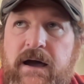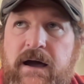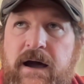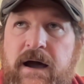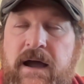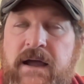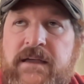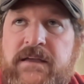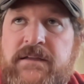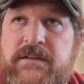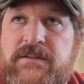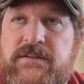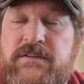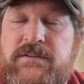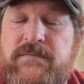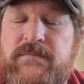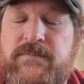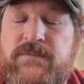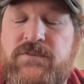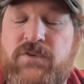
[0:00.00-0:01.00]
I
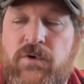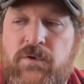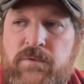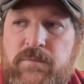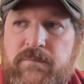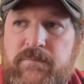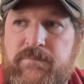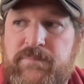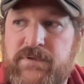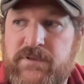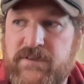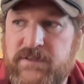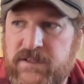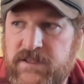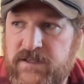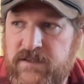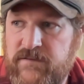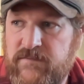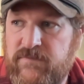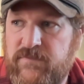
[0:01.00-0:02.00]
don't
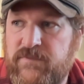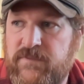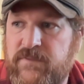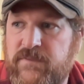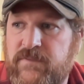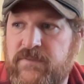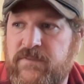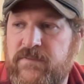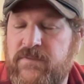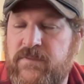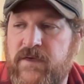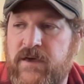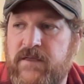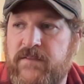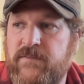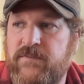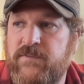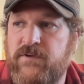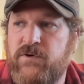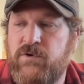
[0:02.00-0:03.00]
believe
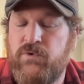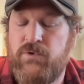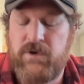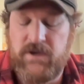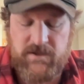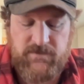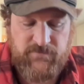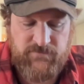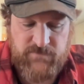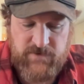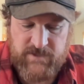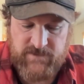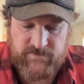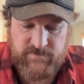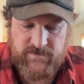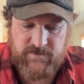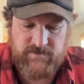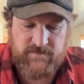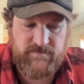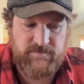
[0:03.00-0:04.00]
that the quick
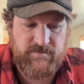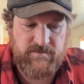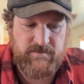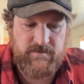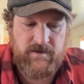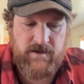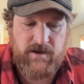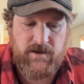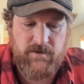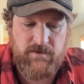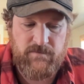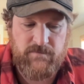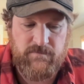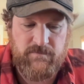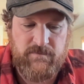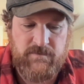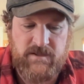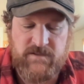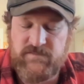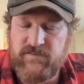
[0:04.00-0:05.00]
fixes are
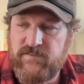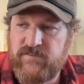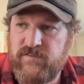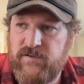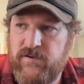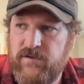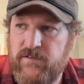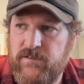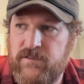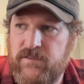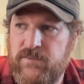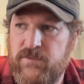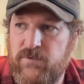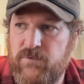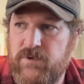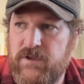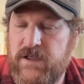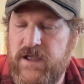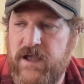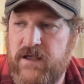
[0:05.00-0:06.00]
necessarily the
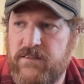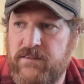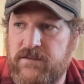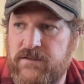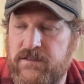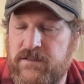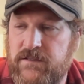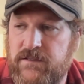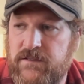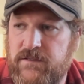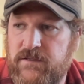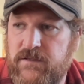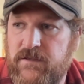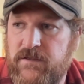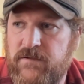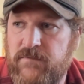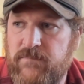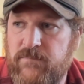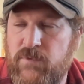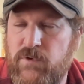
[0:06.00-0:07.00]
reality
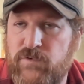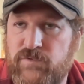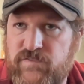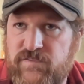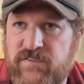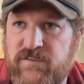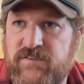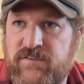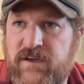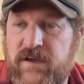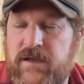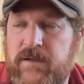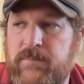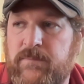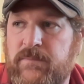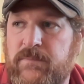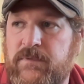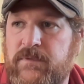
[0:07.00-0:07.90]
most of the time.